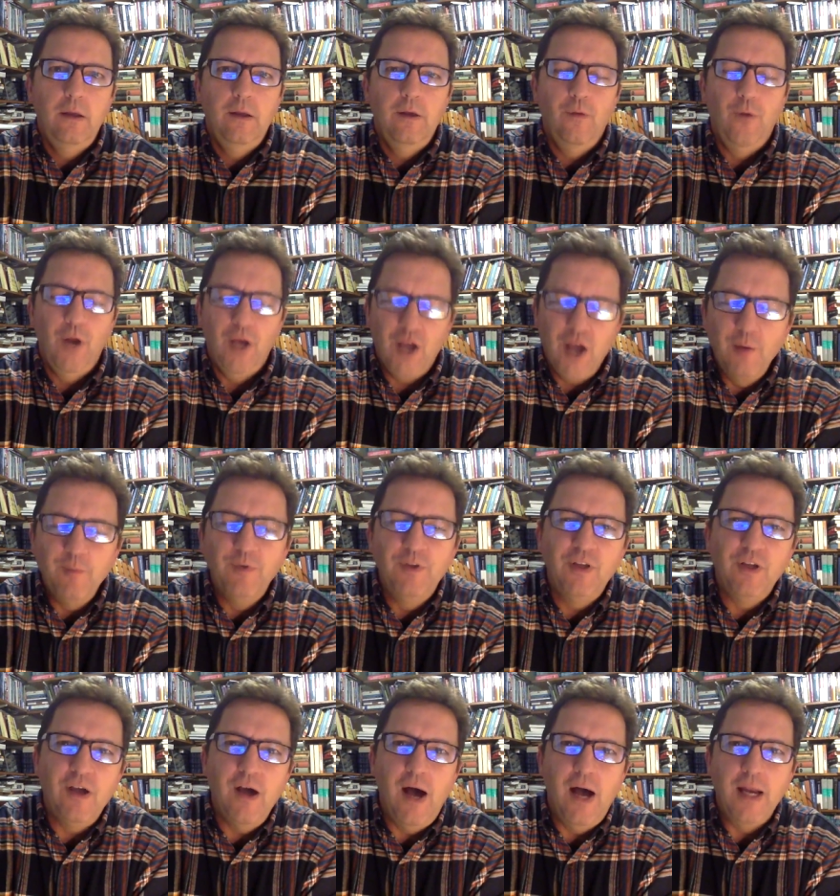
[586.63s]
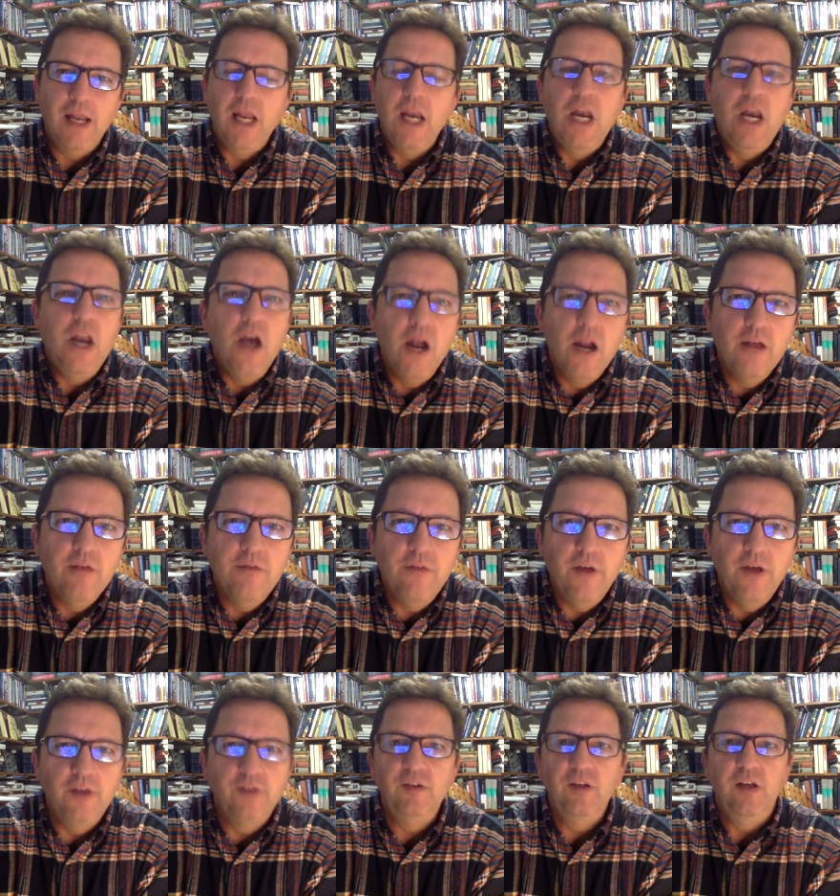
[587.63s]
When it comes to God, none of
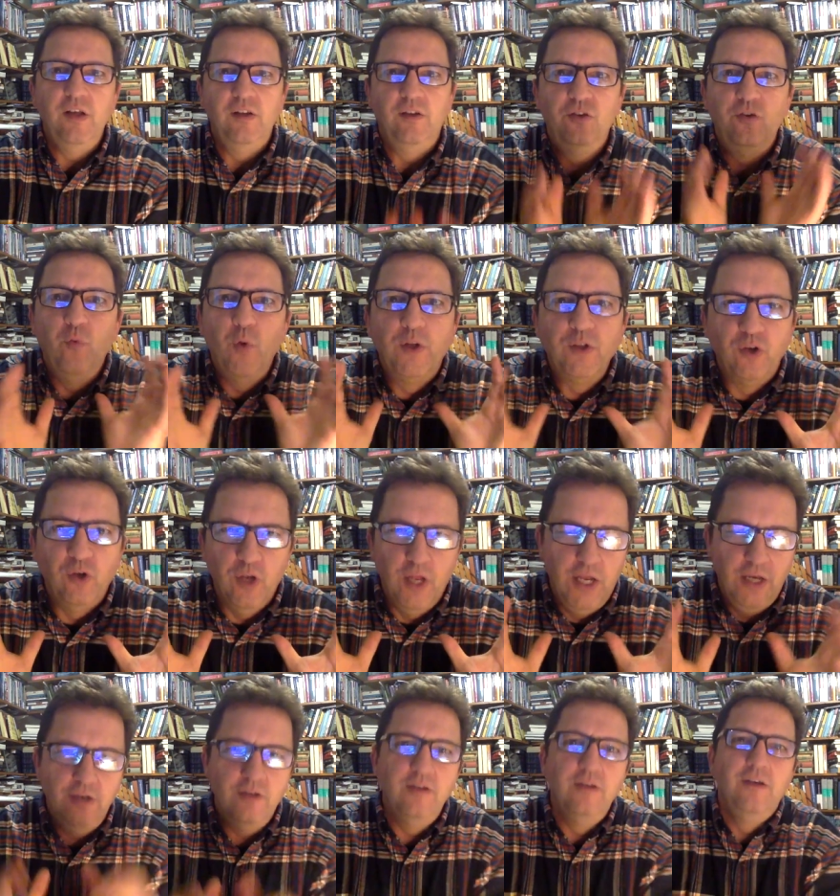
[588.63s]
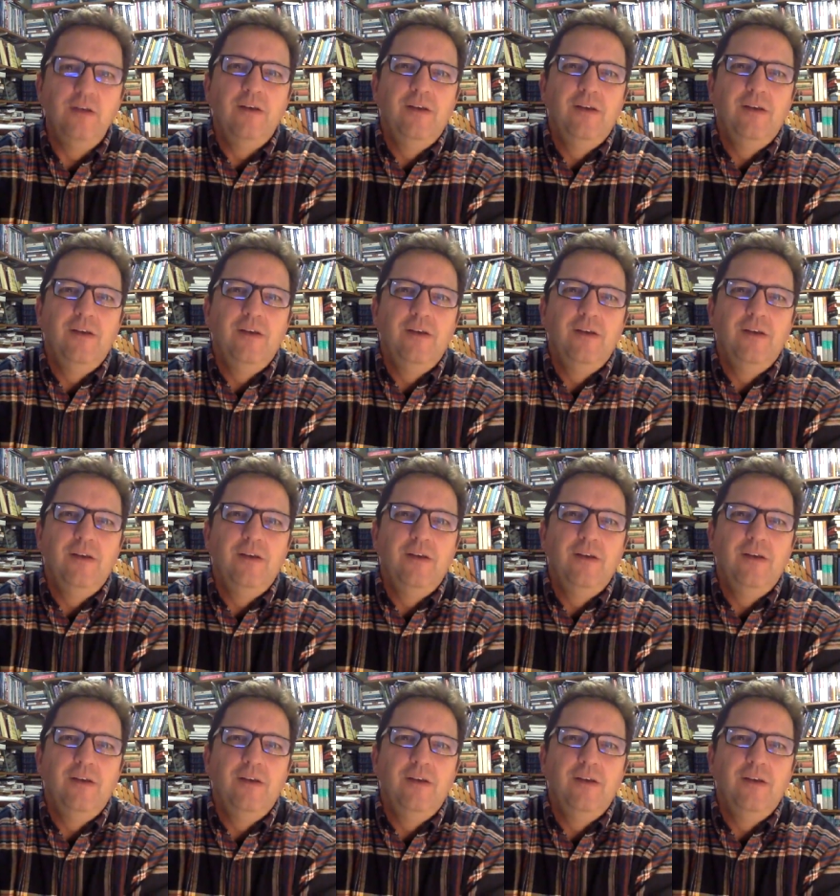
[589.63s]
us is Switzerland.